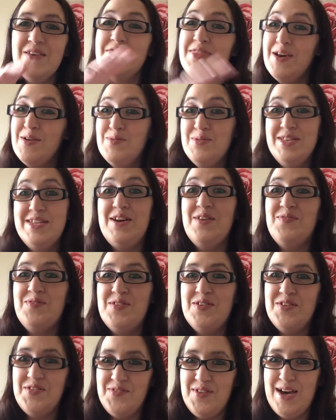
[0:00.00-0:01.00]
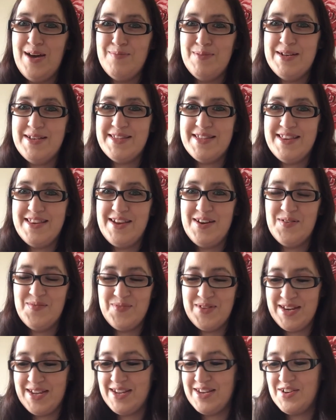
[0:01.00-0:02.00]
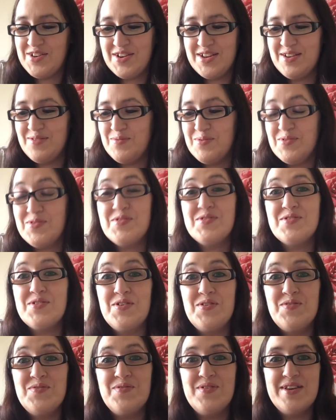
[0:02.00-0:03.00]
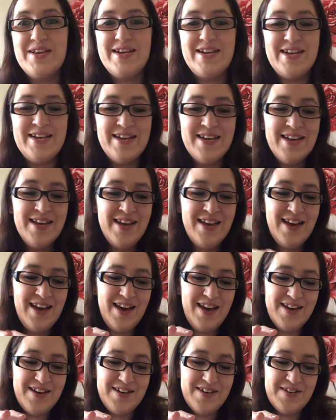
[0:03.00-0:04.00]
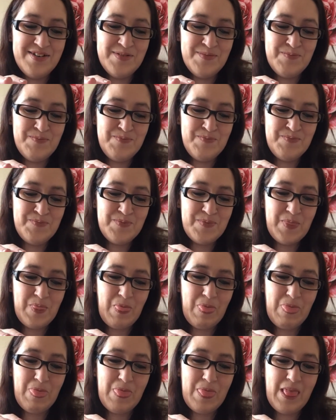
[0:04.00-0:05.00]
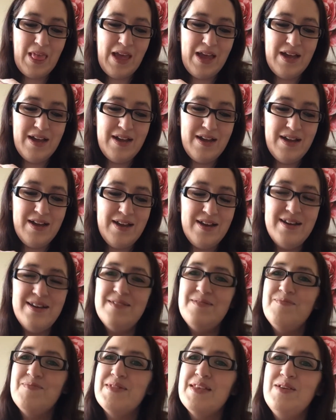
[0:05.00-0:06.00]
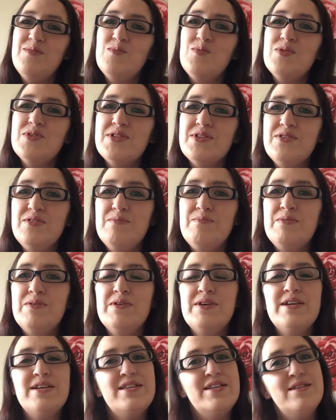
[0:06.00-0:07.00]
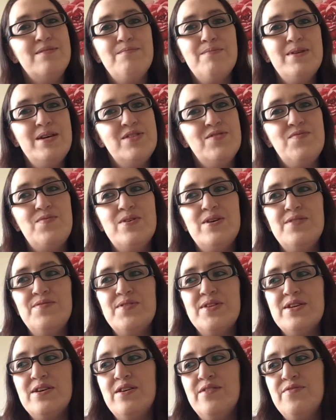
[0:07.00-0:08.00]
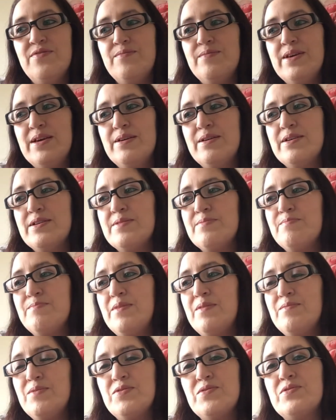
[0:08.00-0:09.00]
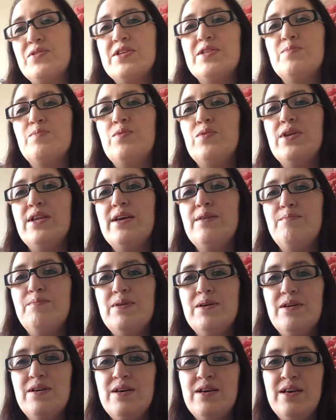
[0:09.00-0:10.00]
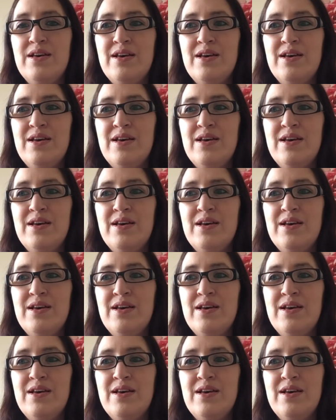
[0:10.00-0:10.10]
there were definite Flappies in that village and it was so funny. Um, it was a good book, it didn't make five star for me because I'm not going to spoil it but